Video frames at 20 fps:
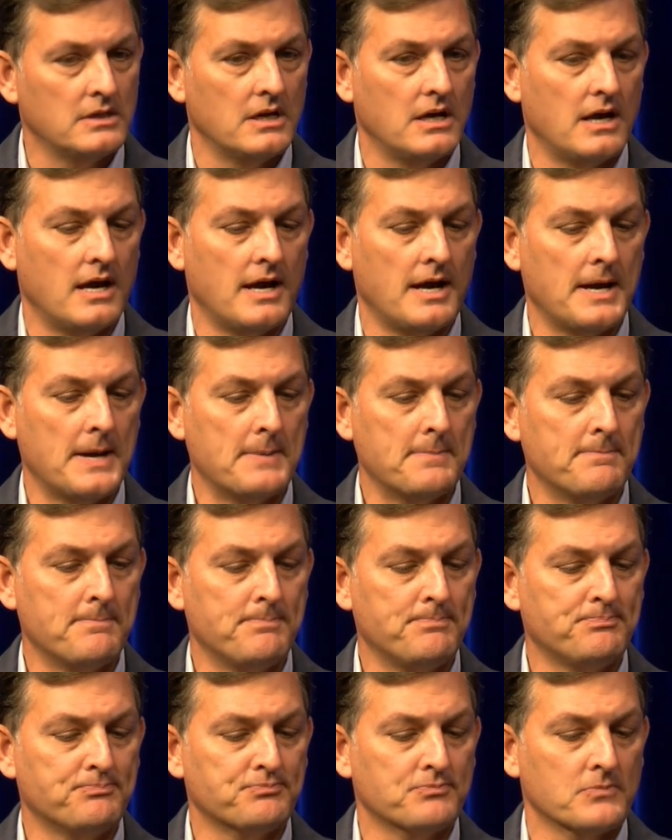Um,
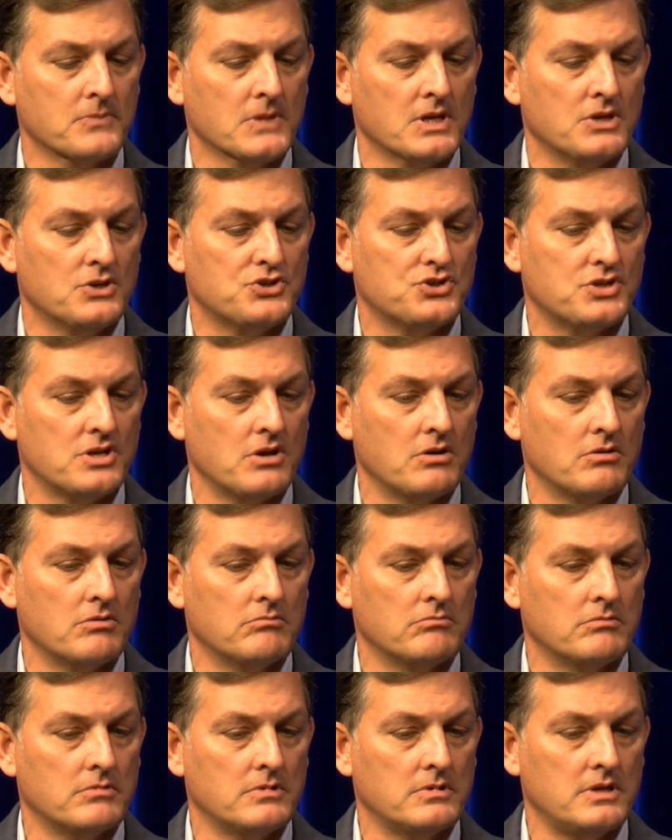so,
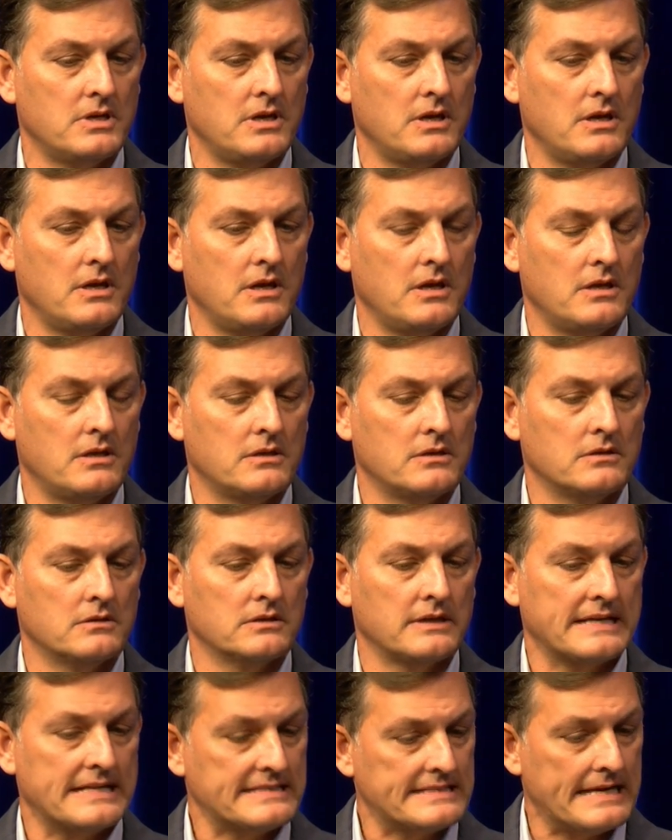
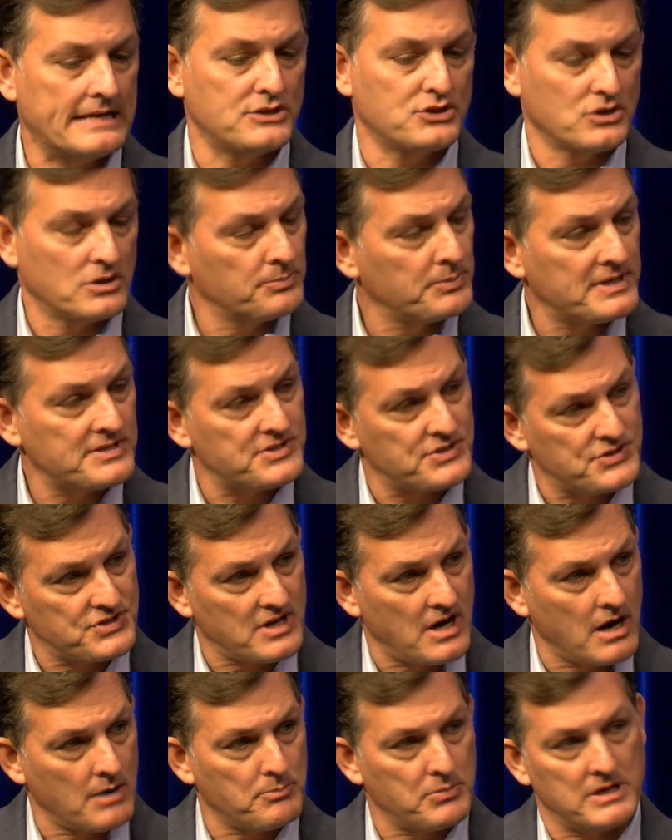like I said, it's a good place to
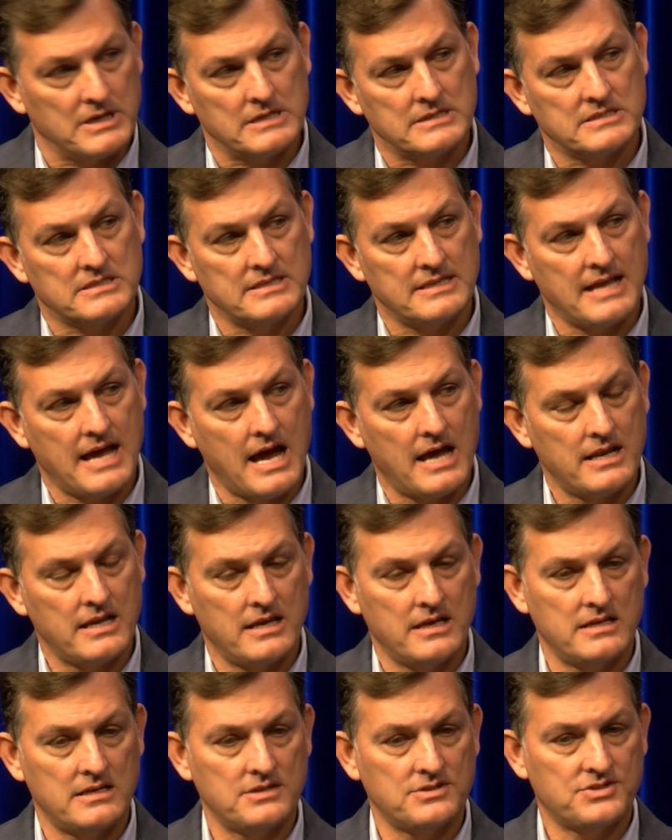start, but it's not
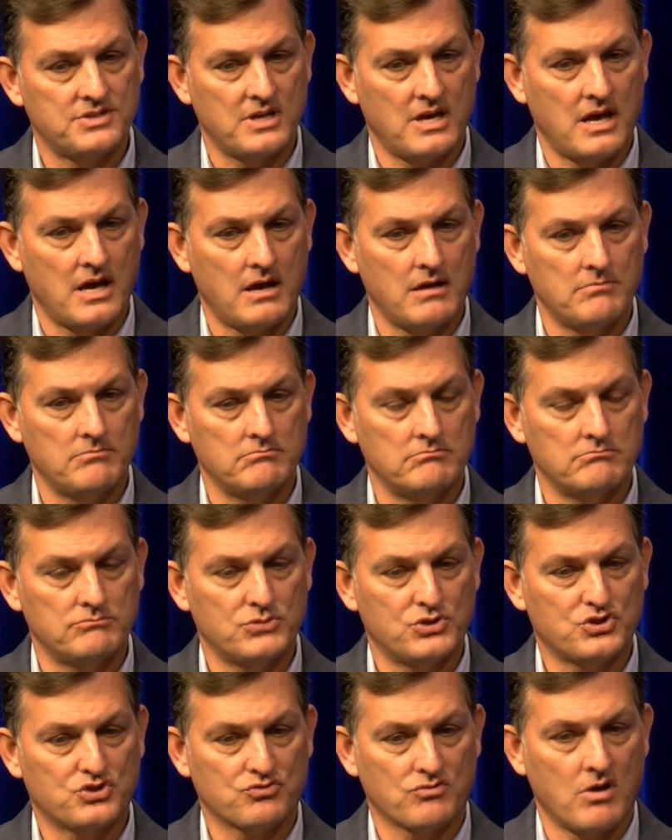as um,
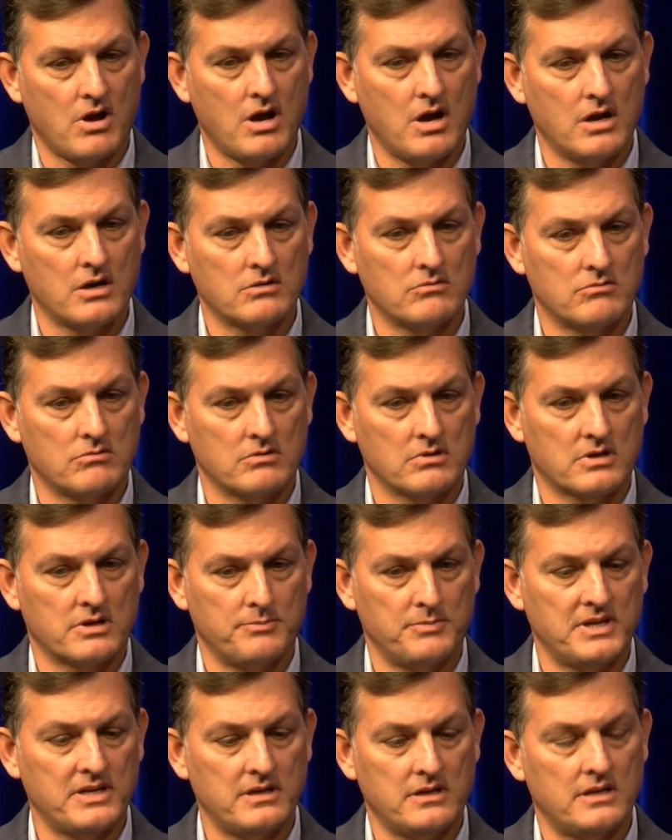strong or
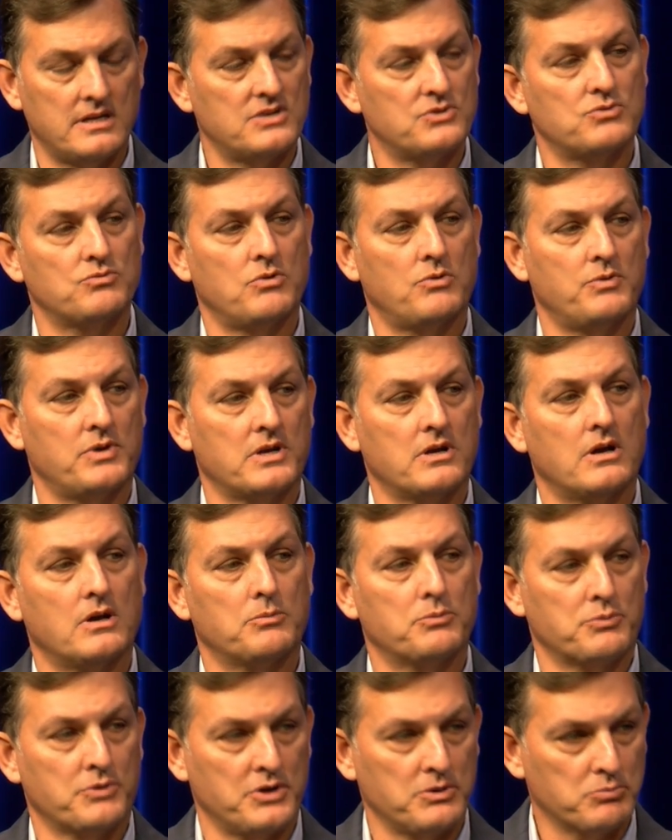committed as what we call
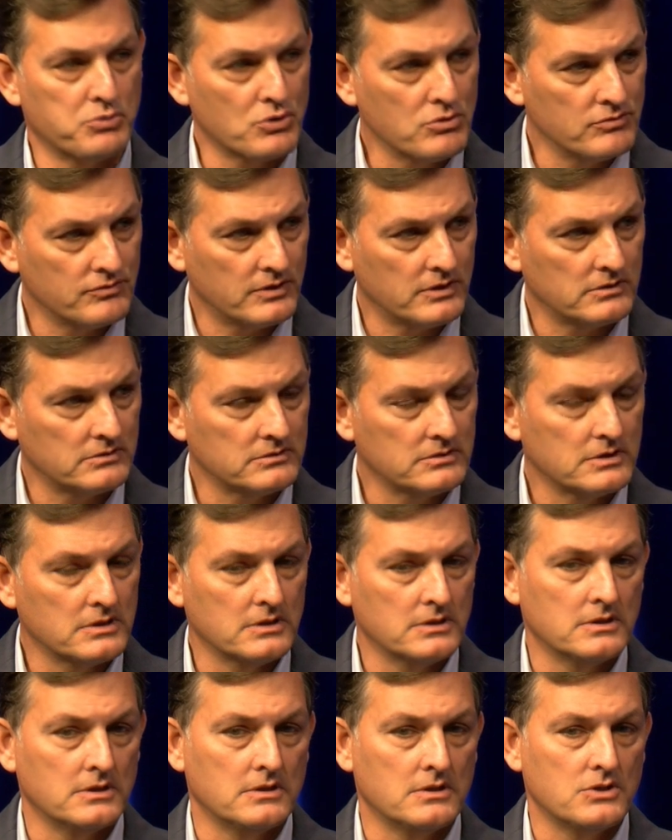pre-approval.
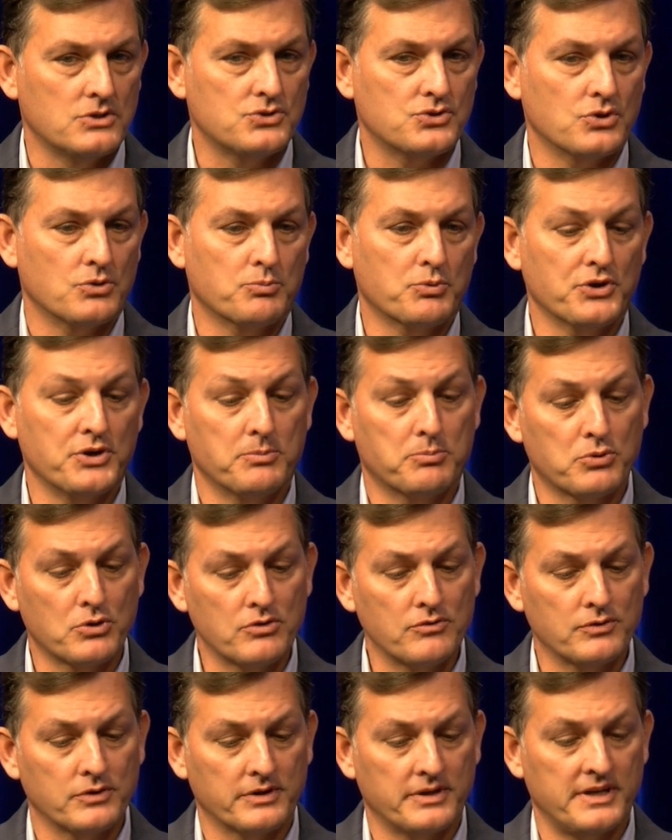Okay. So
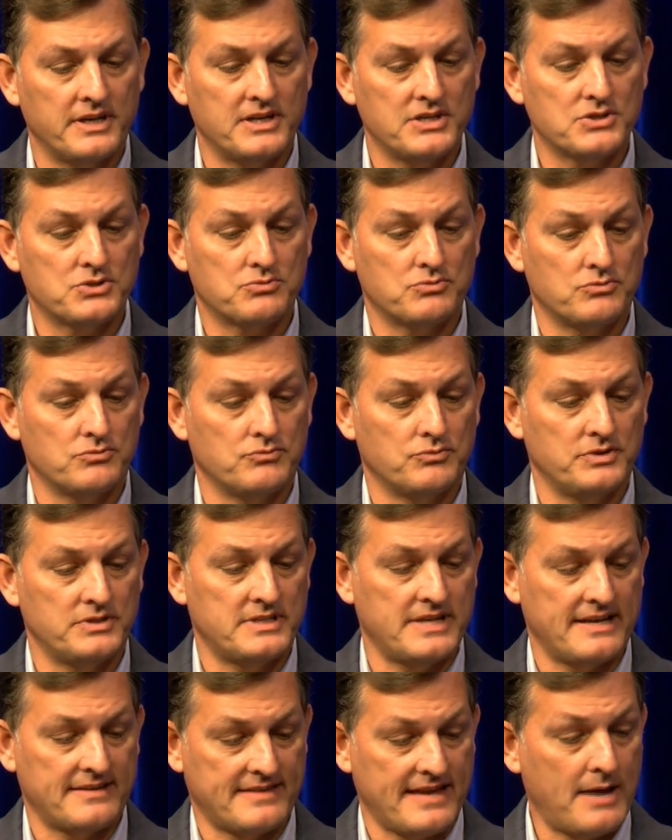pre-approval is we
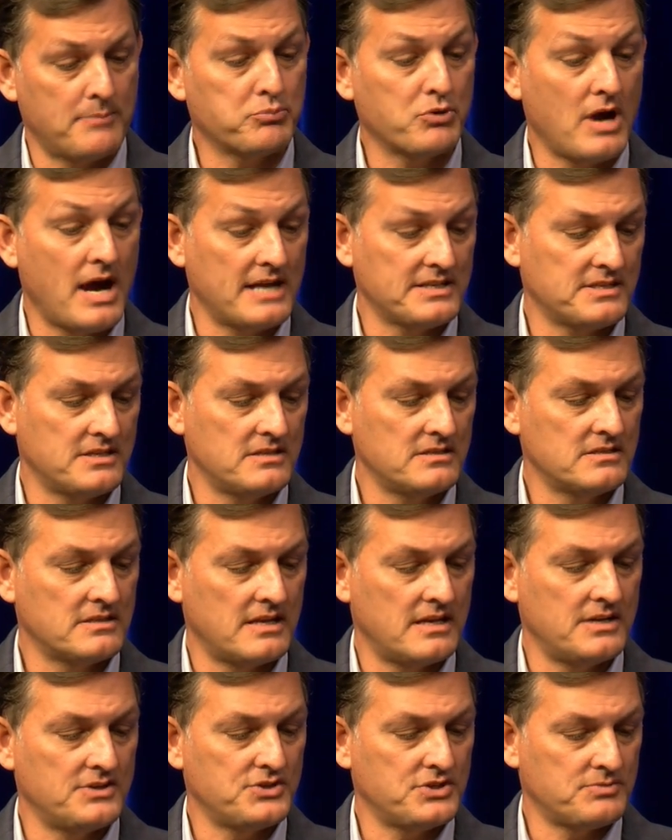take that process
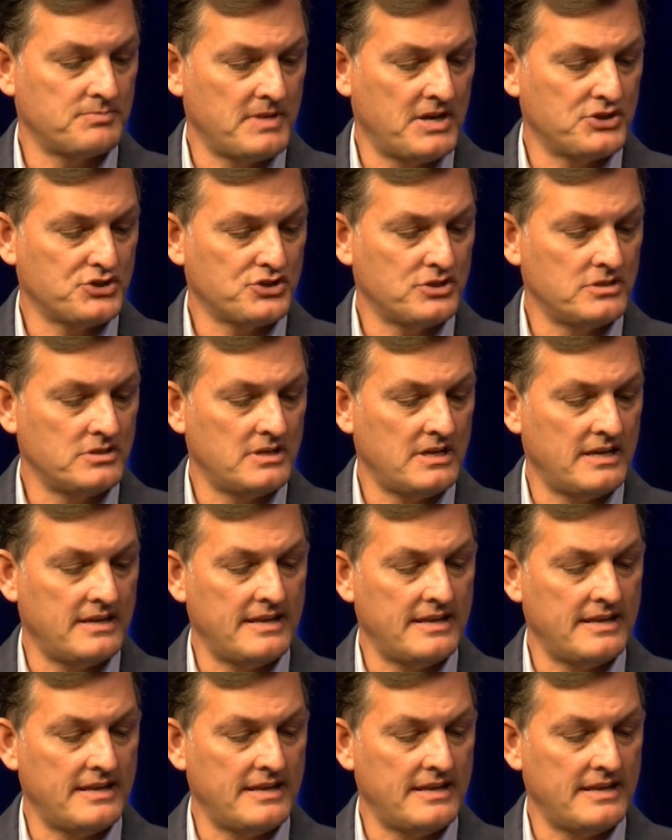that I just mentioned, mm -hmm.